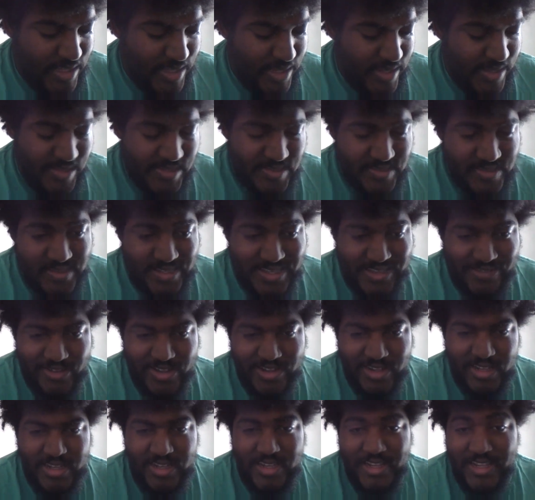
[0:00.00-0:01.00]
at
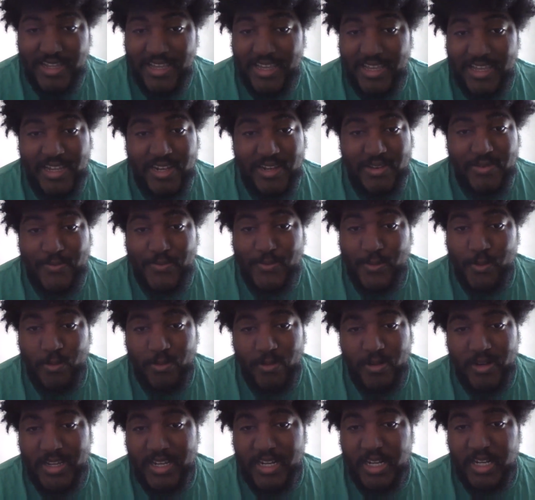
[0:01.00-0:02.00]
seven, and
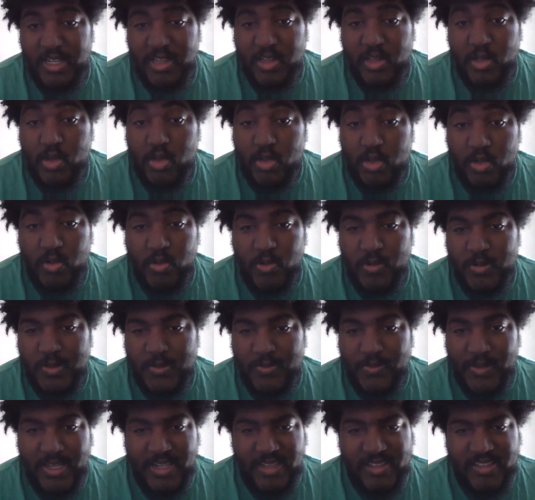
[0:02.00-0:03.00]
for any Longhorns
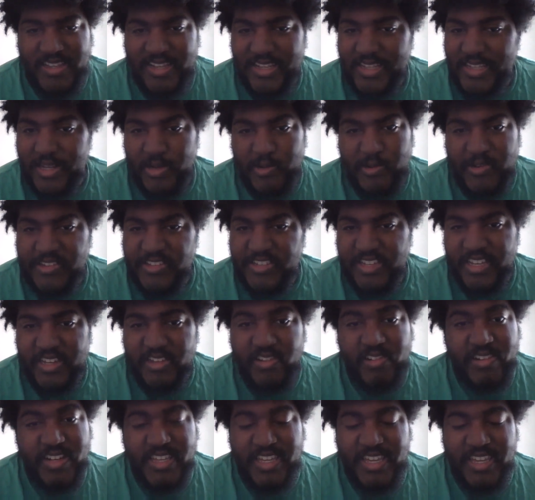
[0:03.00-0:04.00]
fans out there, we're
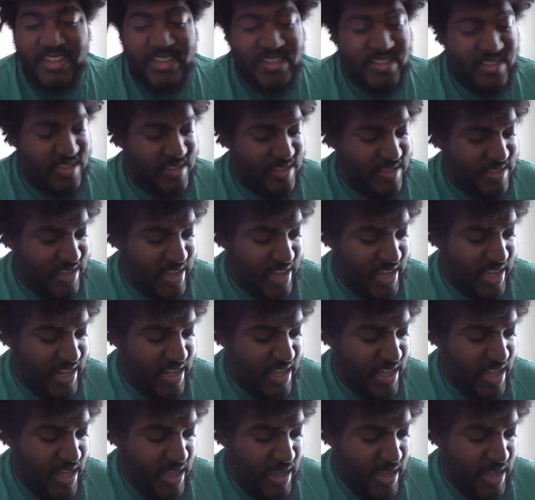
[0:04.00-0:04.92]
taking on Kansas State